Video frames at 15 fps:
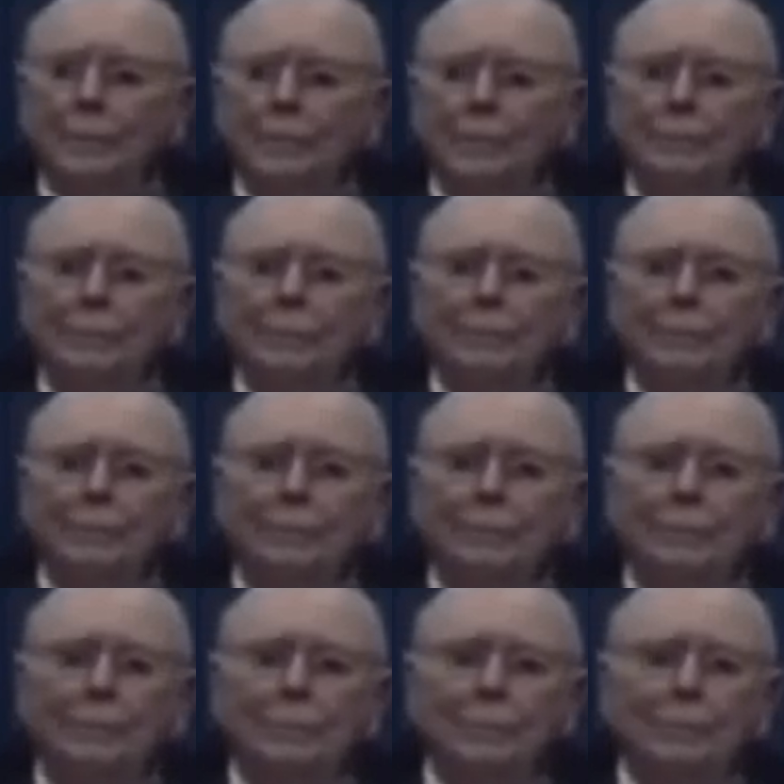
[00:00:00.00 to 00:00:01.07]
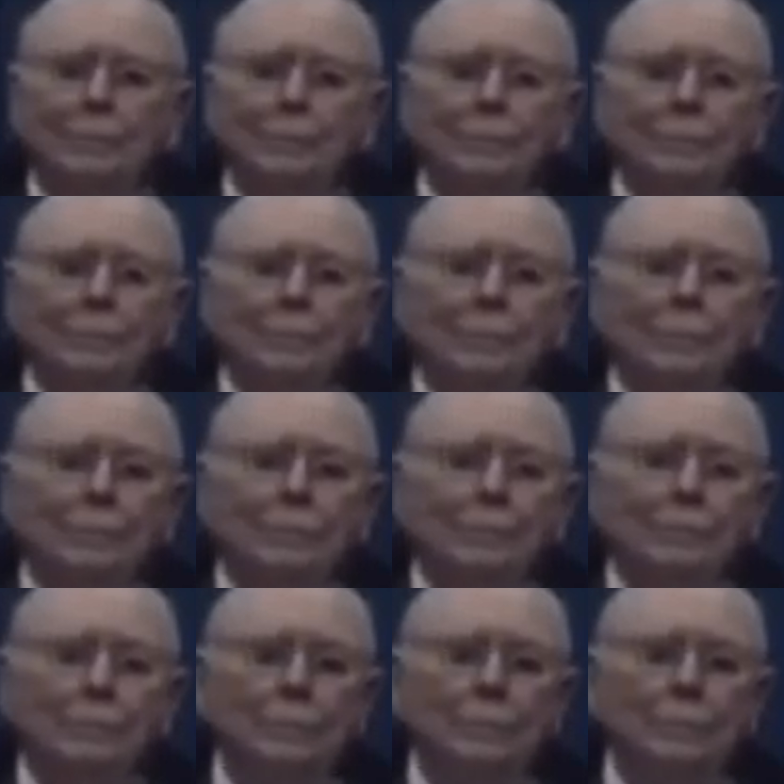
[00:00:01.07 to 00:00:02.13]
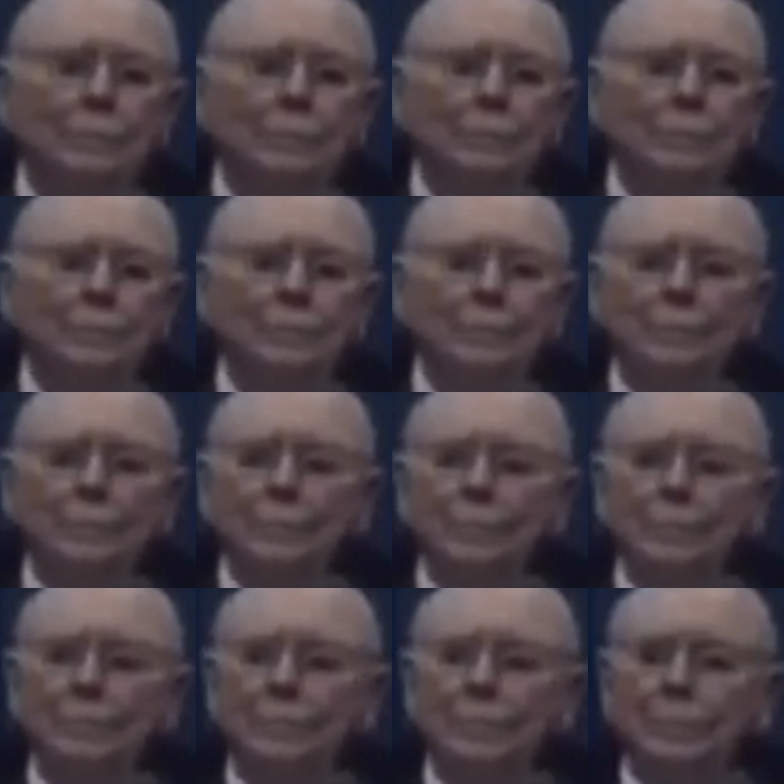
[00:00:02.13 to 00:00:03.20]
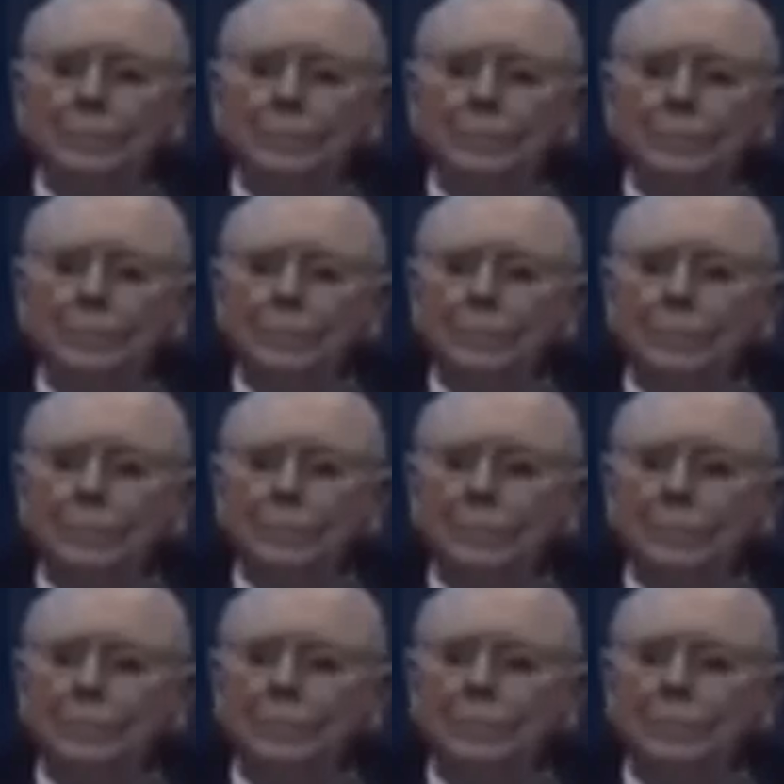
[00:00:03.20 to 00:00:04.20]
(not speaking)